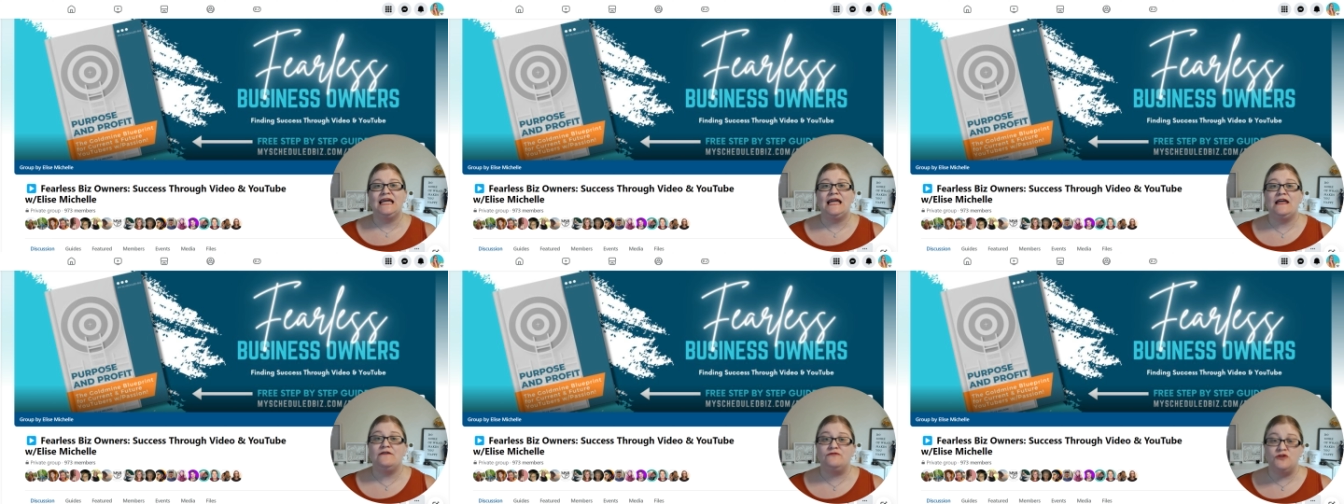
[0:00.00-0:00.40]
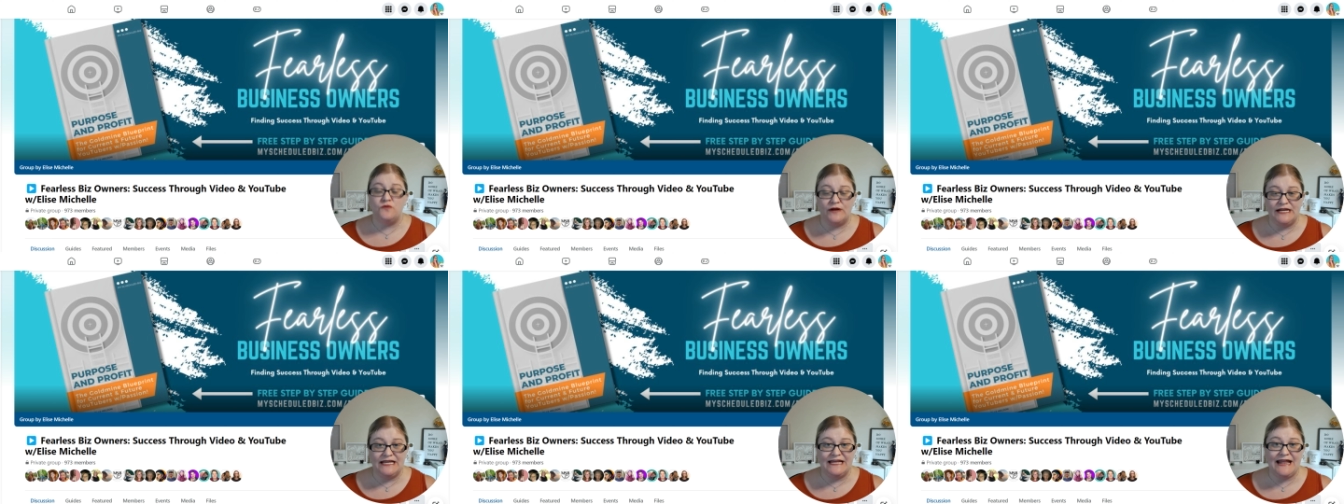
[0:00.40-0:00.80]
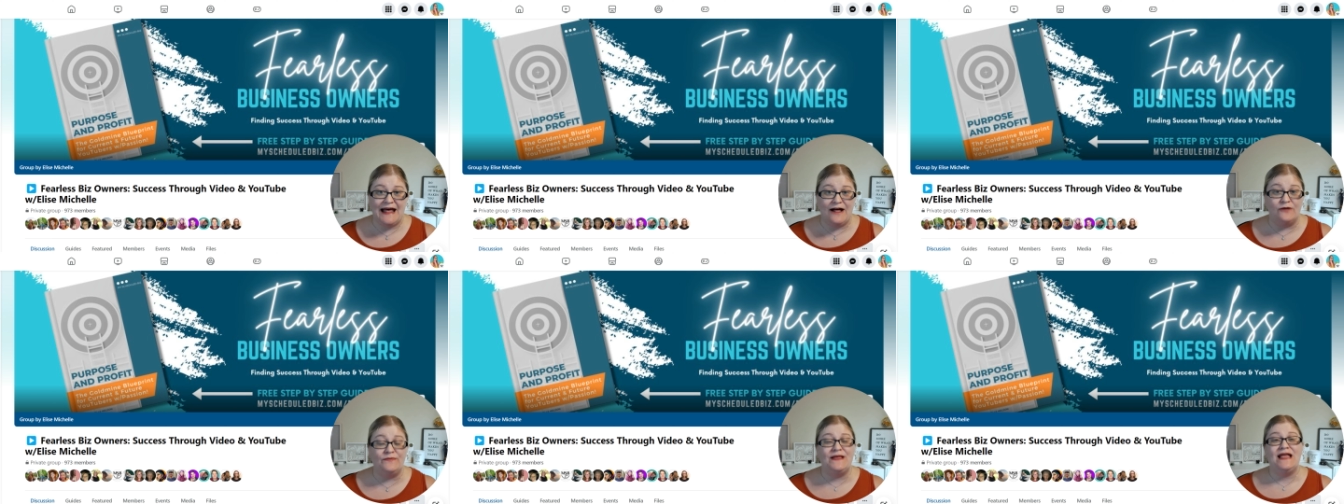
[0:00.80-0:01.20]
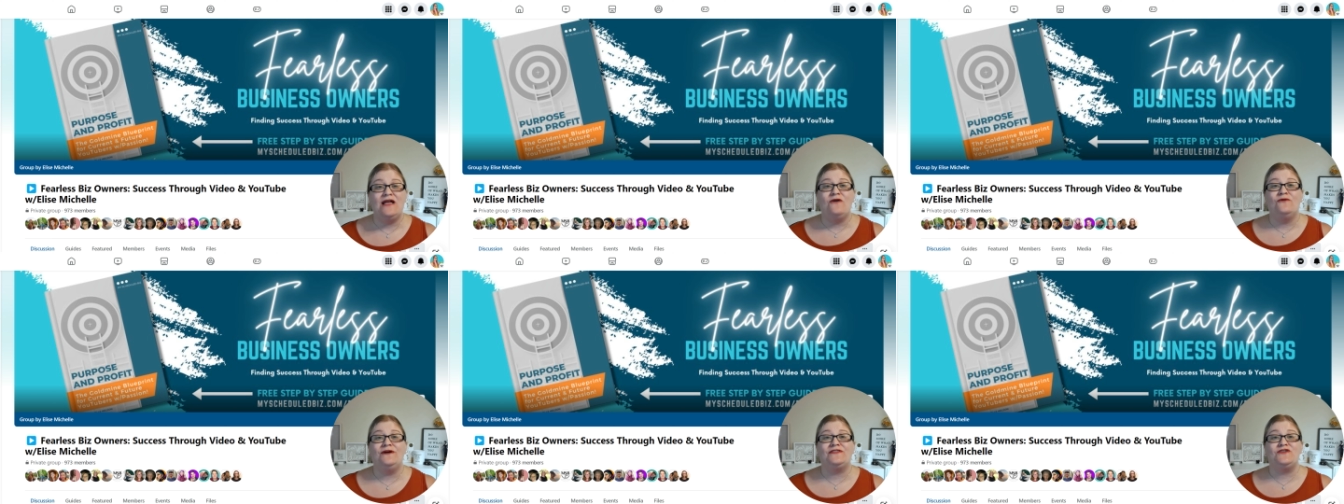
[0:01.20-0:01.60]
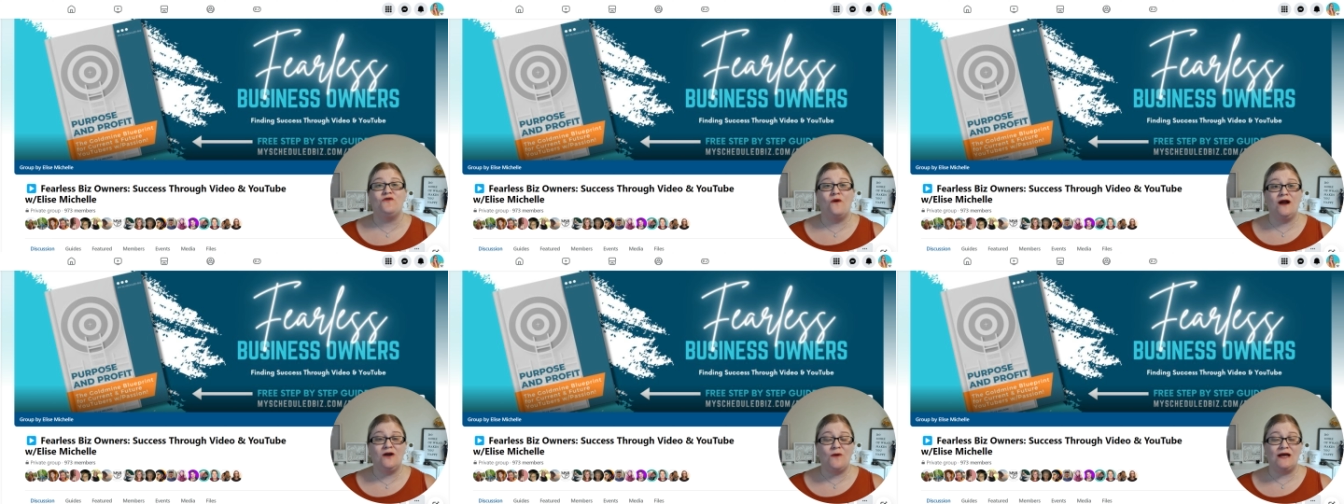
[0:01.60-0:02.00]
If you want to get help with
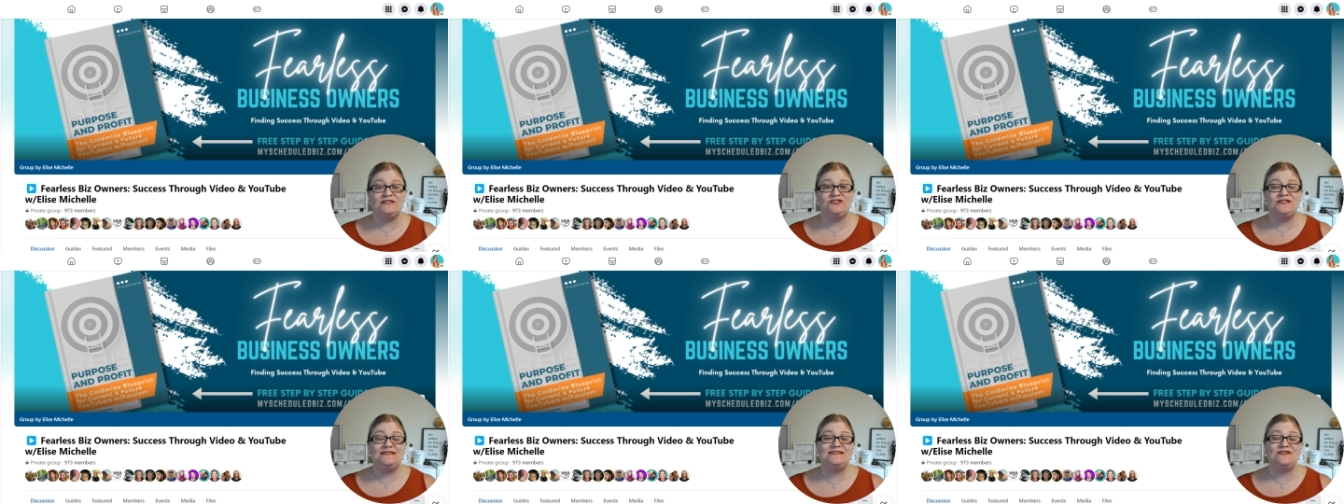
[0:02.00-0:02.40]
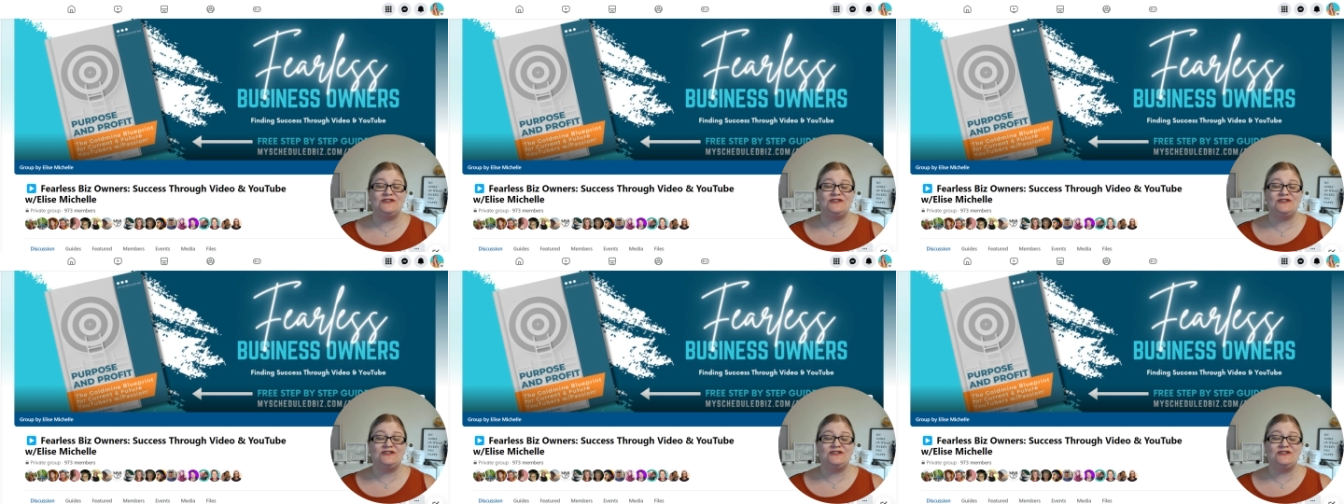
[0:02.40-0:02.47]
your questions so